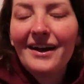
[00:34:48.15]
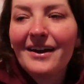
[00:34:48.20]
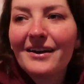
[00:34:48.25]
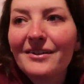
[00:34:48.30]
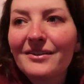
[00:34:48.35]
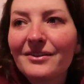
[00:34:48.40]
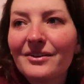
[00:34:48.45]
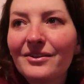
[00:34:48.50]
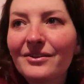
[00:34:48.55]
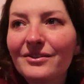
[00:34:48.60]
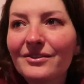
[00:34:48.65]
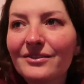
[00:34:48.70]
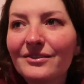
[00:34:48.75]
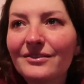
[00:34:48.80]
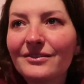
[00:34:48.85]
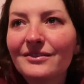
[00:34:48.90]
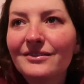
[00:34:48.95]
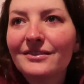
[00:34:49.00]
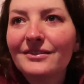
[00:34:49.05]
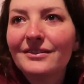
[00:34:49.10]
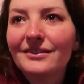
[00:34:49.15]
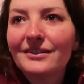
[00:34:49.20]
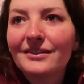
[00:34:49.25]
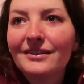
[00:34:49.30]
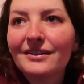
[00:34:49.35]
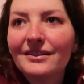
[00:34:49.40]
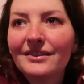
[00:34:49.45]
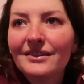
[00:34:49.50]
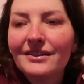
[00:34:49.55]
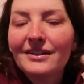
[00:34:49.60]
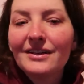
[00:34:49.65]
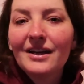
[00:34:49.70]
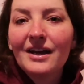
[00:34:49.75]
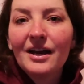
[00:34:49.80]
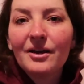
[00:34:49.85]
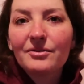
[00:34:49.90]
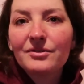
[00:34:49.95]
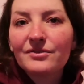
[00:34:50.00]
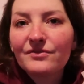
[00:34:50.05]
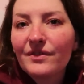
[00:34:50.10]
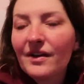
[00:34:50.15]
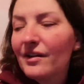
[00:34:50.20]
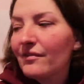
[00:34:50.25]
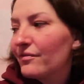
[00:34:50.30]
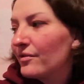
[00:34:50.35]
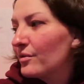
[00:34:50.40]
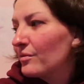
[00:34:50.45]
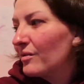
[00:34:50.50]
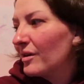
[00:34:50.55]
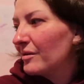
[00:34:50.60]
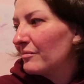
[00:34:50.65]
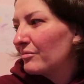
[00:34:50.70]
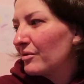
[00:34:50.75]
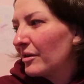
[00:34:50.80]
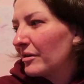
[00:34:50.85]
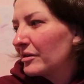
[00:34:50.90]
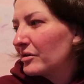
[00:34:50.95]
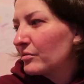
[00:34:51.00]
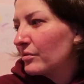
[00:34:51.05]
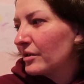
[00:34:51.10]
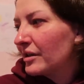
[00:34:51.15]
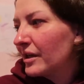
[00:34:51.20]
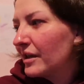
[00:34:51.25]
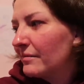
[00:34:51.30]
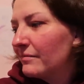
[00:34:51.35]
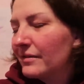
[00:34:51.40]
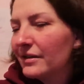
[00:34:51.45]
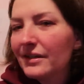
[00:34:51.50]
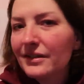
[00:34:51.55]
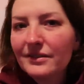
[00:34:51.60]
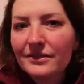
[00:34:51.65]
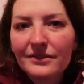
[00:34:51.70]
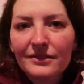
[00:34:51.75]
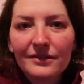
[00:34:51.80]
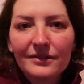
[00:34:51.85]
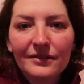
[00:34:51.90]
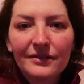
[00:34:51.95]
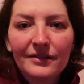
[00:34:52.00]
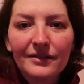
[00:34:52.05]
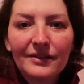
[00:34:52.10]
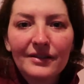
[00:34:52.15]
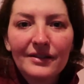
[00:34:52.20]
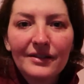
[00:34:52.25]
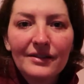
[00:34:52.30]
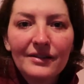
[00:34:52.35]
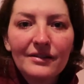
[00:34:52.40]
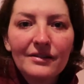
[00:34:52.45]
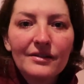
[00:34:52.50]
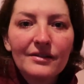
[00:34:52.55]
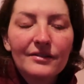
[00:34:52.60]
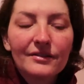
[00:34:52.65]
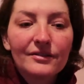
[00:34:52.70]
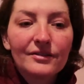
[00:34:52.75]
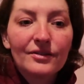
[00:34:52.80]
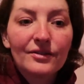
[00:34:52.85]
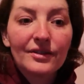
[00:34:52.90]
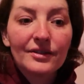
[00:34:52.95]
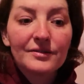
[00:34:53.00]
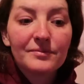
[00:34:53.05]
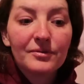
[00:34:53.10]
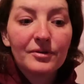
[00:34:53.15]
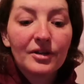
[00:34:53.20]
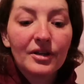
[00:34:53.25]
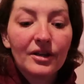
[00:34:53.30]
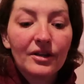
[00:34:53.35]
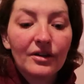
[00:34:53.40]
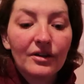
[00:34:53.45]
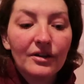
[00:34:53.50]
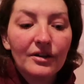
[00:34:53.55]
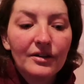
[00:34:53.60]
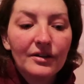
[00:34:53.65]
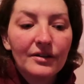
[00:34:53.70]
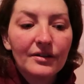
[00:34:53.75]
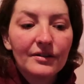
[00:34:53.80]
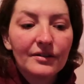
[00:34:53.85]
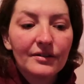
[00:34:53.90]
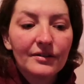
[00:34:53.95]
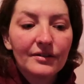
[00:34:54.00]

I don't know. I was flat for what, probably 28 minutes? Mm -hmm. So that's pretty good.